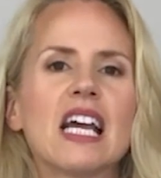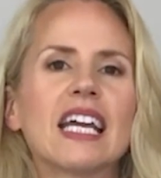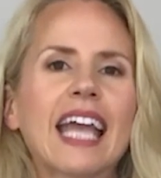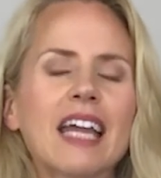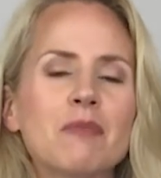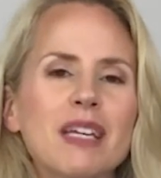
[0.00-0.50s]

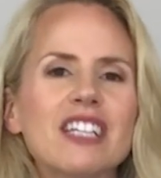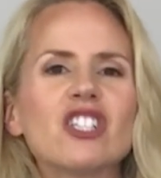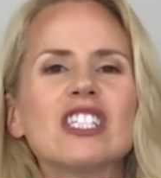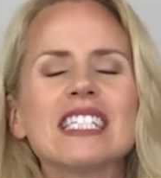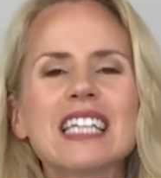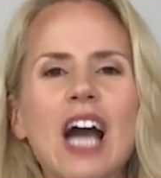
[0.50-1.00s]
can be
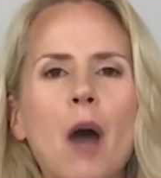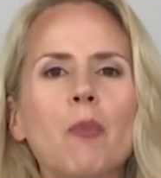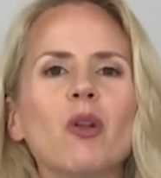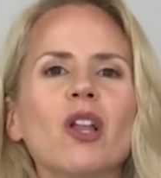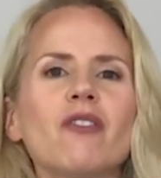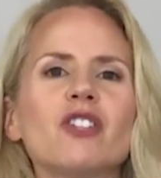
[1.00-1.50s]
just a
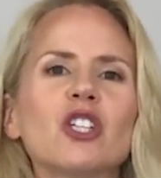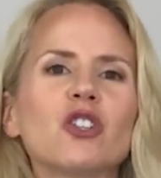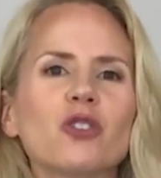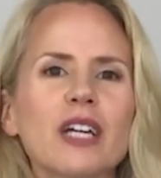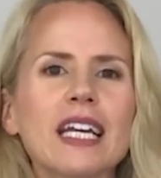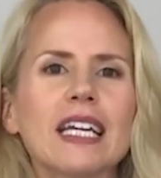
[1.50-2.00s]
couple of
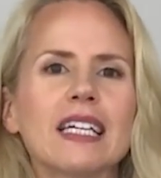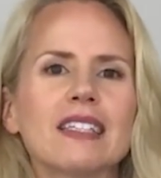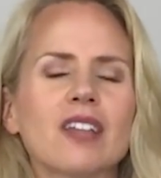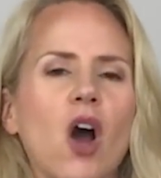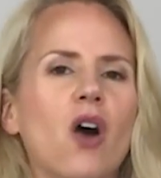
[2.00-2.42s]
degrees